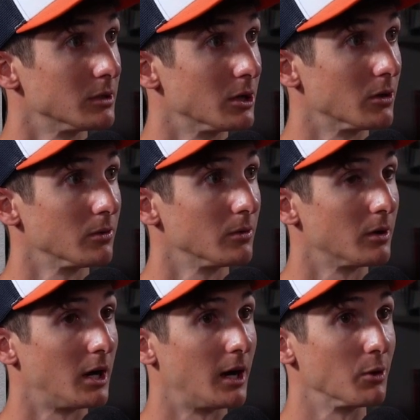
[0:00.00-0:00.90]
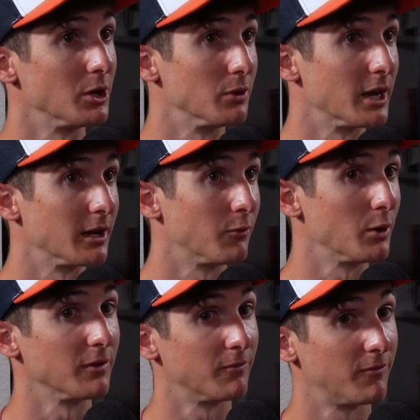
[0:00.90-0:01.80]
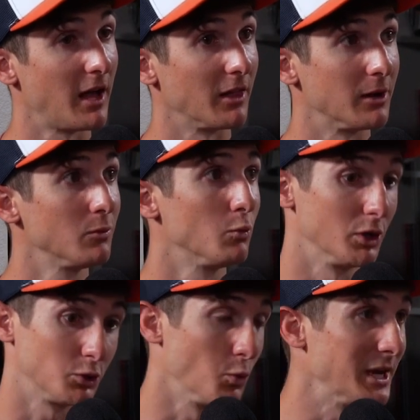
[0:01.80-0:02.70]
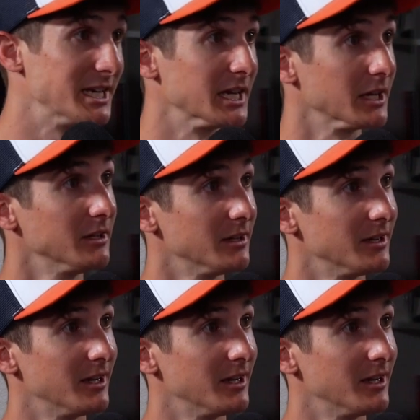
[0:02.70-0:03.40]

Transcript: You know, we knew that if we fell in, which we did,